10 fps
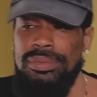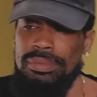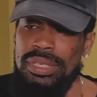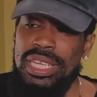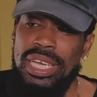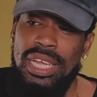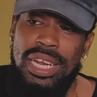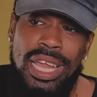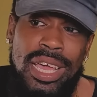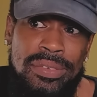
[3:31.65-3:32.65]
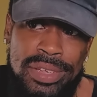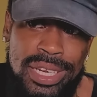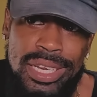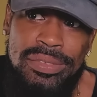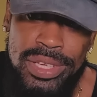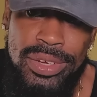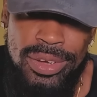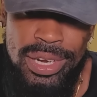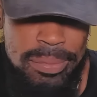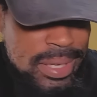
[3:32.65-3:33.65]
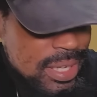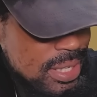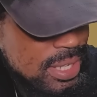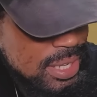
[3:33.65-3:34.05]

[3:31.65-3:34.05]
my day alive in living color on a day